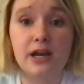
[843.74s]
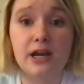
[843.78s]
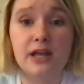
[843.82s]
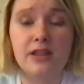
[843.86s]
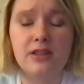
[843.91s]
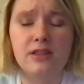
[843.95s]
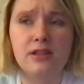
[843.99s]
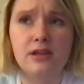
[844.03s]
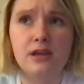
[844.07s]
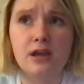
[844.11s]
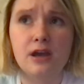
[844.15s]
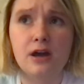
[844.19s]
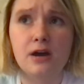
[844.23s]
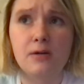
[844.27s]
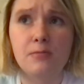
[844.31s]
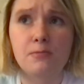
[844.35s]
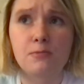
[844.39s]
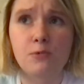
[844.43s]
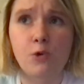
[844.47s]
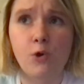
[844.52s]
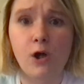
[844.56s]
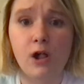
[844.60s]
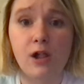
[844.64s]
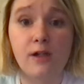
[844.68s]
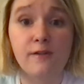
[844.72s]
in the
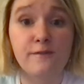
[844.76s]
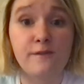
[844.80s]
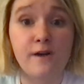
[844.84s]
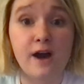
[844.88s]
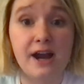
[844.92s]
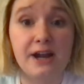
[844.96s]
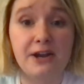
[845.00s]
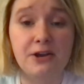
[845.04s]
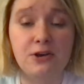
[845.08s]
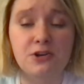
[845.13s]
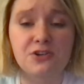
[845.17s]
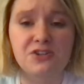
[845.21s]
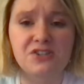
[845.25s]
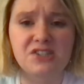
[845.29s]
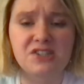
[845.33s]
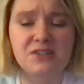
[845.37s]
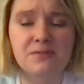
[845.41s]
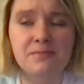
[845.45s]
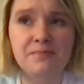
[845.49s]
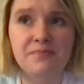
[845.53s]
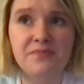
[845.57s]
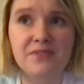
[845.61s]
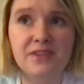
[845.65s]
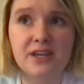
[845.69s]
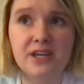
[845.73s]
qualifiers,
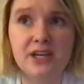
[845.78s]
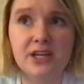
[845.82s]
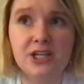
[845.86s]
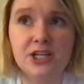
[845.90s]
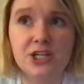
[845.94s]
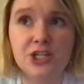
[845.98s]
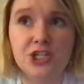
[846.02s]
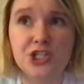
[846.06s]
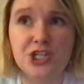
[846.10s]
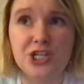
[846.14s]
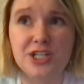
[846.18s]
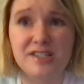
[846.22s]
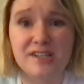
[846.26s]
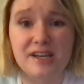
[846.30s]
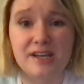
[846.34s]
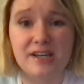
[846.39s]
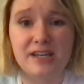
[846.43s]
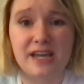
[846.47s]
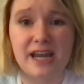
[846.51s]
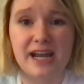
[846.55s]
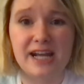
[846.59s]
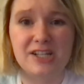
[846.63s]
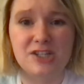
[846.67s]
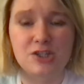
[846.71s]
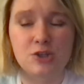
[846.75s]
she did
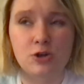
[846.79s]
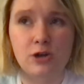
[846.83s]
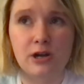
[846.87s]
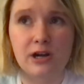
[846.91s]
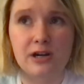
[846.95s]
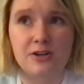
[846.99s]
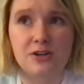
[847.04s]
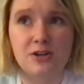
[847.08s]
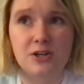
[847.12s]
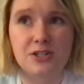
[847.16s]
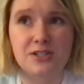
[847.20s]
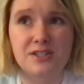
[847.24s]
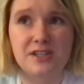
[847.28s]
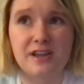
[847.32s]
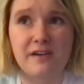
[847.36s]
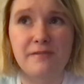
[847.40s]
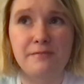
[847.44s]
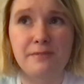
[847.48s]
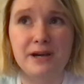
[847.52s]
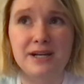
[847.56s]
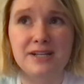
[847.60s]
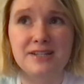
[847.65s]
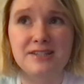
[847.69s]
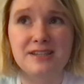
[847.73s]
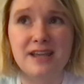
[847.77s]
cancel herself
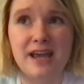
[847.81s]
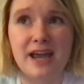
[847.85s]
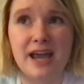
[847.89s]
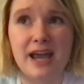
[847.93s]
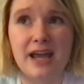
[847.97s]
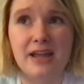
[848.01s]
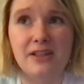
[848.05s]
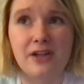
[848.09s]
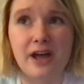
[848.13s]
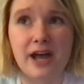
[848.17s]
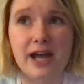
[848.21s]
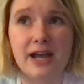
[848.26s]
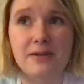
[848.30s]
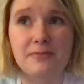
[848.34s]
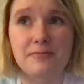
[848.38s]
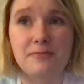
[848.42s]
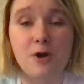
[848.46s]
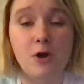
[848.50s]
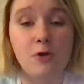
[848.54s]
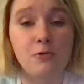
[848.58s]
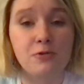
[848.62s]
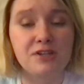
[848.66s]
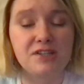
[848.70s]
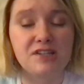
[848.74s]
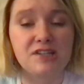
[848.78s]
by saying, like,
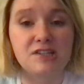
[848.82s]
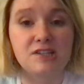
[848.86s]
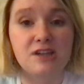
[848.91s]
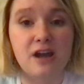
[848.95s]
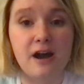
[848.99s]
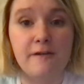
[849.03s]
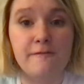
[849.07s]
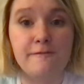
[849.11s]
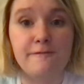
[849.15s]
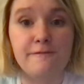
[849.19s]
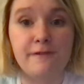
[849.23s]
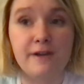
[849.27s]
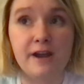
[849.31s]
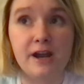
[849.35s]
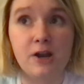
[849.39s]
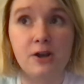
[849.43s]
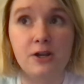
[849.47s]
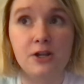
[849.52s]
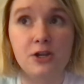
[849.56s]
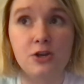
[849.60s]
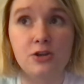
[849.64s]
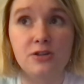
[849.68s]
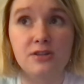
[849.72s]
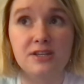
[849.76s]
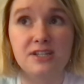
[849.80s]
oh, this is not fair.
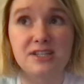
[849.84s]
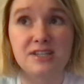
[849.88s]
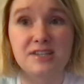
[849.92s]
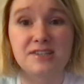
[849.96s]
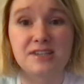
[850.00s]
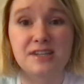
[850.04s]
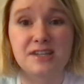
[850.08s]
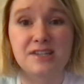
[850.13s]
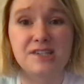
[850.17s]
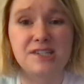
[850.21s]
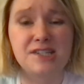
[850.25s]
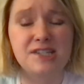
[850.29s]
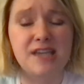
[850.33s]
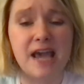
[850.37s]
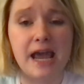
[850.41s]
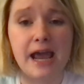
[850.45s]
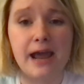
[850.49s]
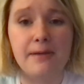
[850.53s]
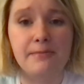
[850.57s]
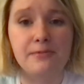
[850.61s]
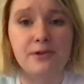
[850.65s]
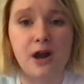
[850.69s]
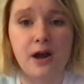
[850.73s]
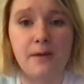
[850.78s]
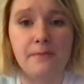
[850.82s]
This is a
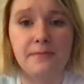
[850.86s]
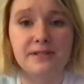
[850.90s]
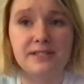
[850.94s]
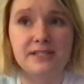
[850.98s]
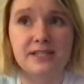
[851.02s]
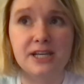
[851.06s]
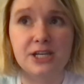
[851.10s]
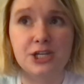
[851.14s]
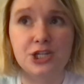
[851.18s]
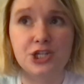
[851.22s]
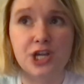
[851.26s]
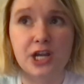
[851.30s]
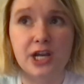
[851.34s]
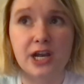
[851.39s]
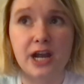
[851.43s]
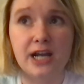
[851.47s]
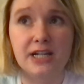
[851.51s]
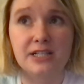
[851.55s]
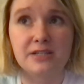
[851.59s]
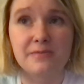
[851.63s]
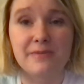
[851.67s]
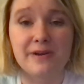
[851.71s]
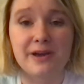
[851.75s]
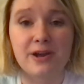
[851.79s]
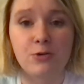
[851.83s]
scam competition. I
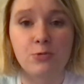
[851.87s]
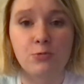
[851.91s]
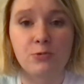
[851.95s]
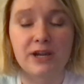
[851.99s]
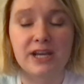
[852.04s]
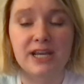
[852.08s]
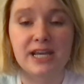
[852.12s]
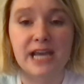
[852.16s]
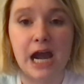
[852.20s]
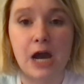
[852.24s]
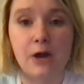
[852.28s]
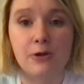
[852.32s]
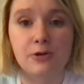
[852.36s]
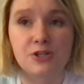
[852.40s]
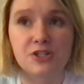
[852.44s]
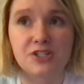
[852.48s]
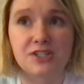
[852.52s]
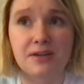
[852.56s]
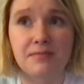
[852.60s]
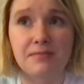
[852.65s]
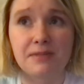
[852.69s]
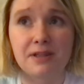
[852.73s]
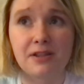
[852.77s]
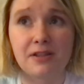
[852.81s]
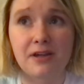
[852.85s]
demand a recount or
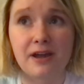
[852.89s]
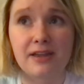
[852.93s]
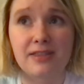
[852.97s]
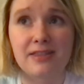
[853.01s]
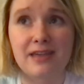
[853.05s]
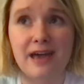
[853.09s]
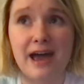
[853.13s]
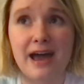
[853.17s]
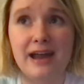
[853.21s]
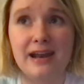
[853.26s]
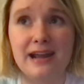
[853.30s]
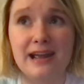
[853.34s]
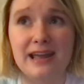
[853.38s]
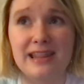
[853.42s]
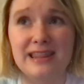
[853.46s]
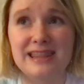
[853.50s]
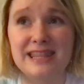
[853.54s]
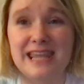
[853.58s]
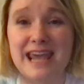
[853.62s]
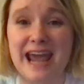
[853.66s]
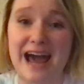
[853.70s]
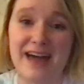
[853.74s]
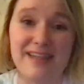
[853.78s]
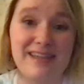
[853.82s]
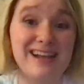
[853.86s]
something like that. And
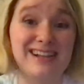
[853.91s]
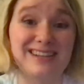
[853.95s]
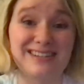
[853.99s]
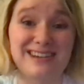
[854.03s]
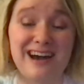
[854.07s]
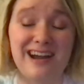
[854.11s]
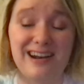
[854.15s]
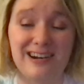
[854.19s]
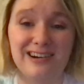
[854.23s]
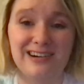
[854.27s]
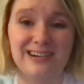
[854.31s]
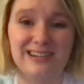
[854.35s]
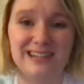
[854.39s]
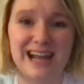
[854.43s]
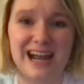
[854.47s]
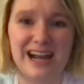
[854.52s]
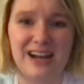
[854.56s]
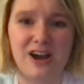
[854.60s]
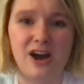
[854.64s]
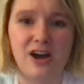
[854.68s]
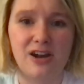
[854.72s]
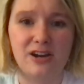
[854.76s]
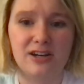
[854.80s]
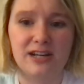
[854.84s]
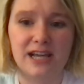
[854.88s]
yeah, that
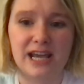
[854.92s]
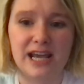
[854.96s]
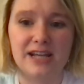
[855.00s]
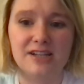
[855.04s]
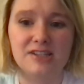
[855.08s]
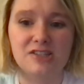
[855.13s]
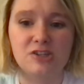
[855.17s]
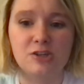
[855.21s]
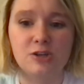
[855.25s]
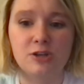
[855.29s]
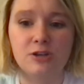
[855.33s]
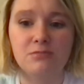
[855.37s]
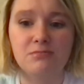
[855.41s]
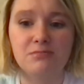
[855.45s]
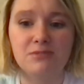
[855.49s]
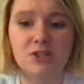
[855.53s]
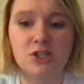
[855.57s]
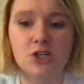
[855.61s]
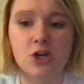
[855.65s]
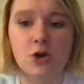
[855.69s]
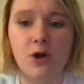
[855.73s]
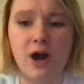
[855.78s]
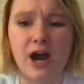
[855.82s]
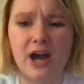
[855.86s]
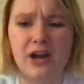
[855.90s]
got her canceled.
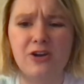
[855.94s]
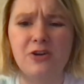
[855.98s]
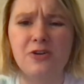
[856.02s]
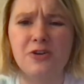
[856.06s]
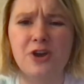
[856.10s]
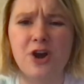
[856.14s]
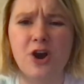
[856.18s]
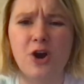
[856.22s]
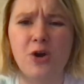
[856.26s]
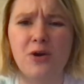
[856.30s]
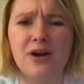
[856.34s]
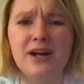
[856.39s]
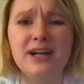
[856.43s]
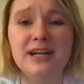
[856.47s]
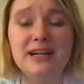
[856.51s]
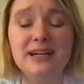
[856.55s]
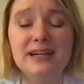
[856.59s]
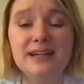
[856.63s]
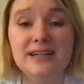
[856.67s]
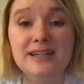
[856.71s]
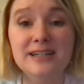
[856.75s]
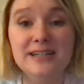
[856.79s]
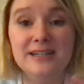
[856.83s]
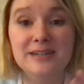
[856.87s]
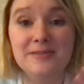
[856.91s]
So I don't know
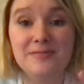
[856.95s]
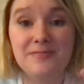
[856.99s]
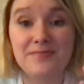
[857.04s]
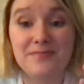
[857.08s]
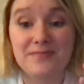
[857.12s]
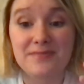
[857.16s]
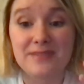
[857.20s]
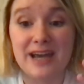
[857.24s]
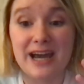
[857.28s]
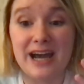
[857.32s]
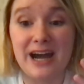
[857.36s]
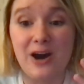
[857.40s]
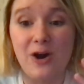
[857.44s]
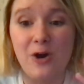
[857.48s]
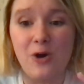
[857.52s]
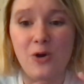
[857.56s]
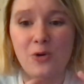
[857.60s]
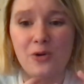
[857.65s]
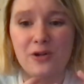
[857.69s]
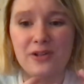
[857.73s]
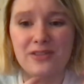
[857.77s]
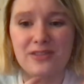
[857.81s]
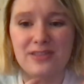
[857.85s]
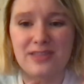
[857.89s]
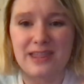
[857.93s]

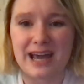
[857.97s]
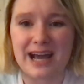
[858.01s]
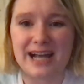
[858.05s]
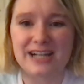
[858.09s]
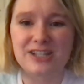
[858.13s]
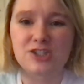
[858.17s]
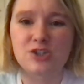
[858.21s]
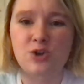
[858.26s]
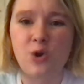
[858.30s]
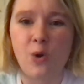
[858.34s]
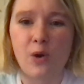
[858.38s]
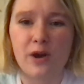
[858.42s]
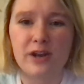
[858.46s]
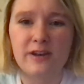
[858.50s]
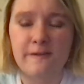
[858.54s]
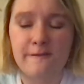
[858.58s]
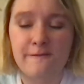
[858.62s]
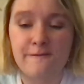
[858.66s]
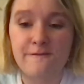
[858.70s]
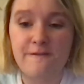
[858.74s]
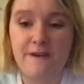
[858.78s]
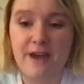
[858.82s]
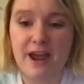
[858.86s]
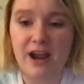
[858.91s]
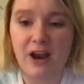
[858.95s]
how that's going to
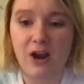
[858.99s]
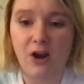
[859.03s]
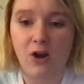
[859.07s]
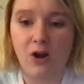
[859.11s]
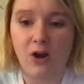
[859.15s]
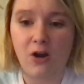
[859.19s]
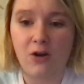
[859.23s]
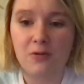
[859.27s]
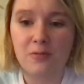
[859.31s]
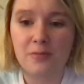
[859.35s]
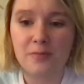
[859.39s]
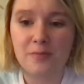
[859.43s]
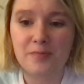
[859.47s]
fare